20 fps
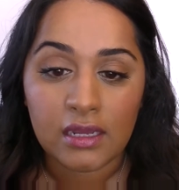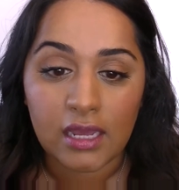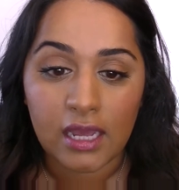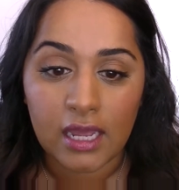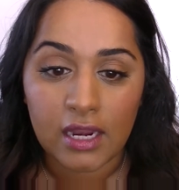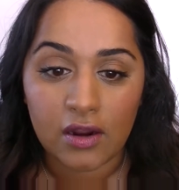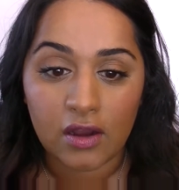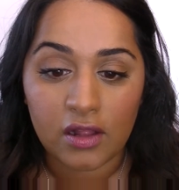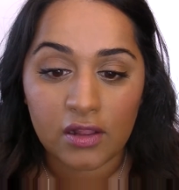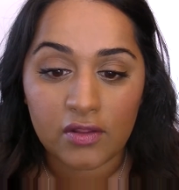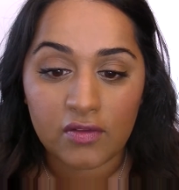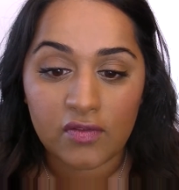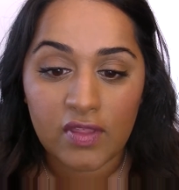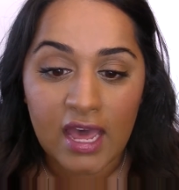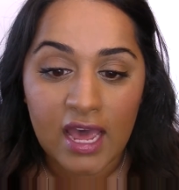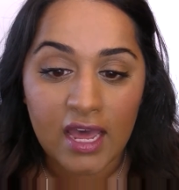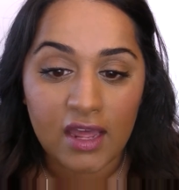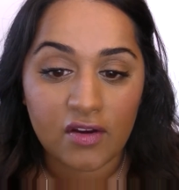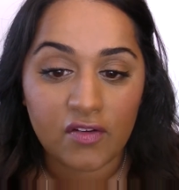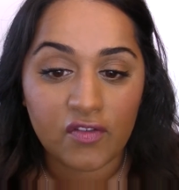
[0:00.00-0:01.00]
and all of
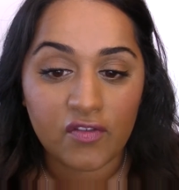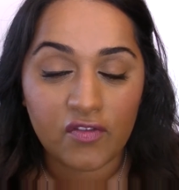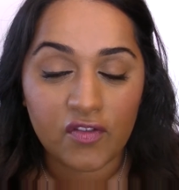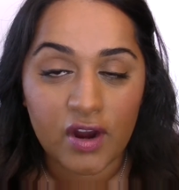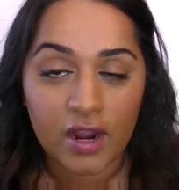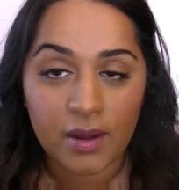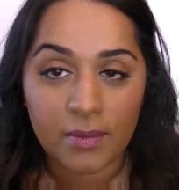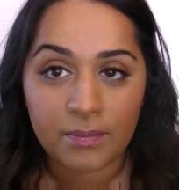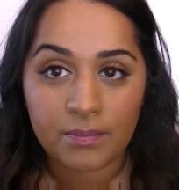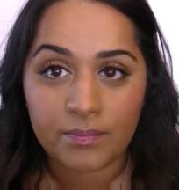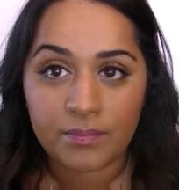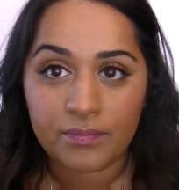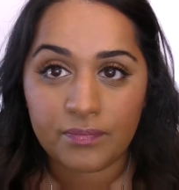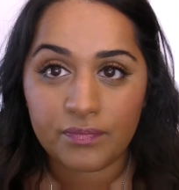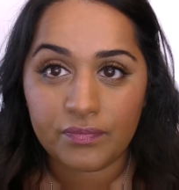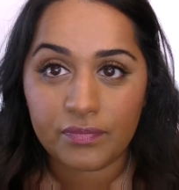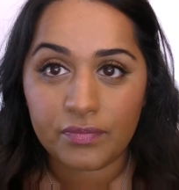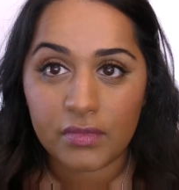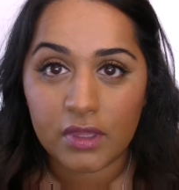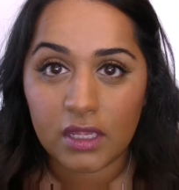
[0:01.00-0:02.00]
that from
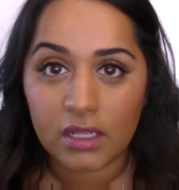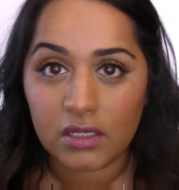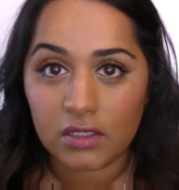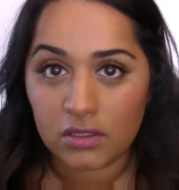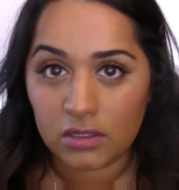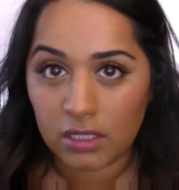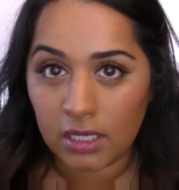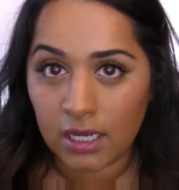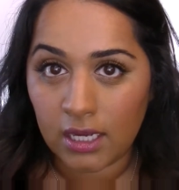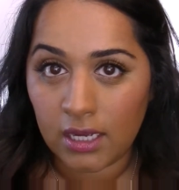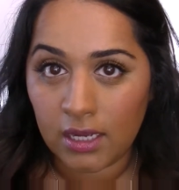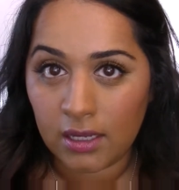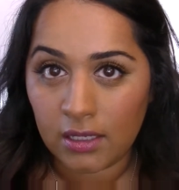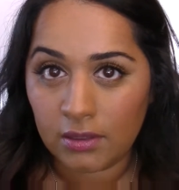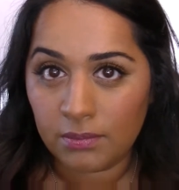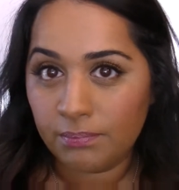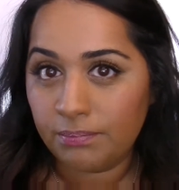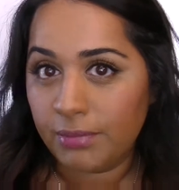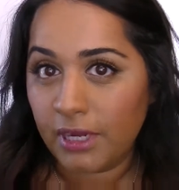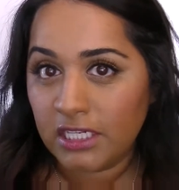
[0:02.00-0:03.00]

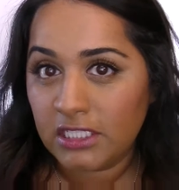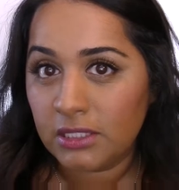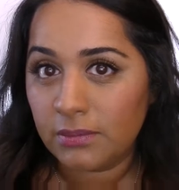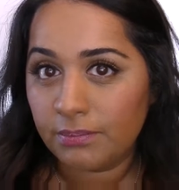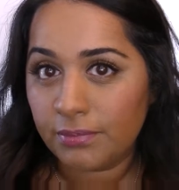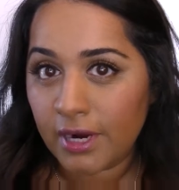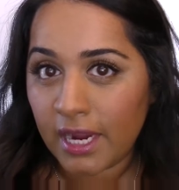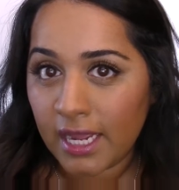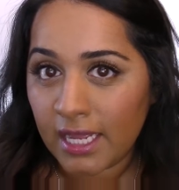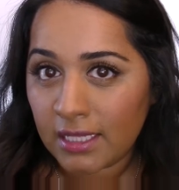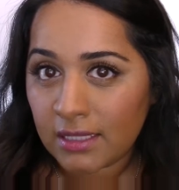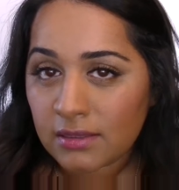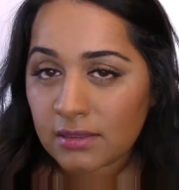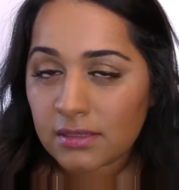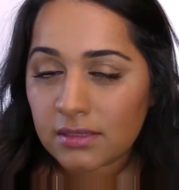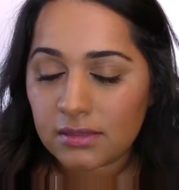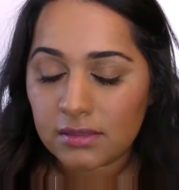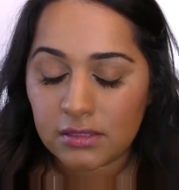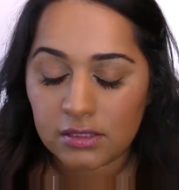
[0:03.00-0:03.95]
budget brands.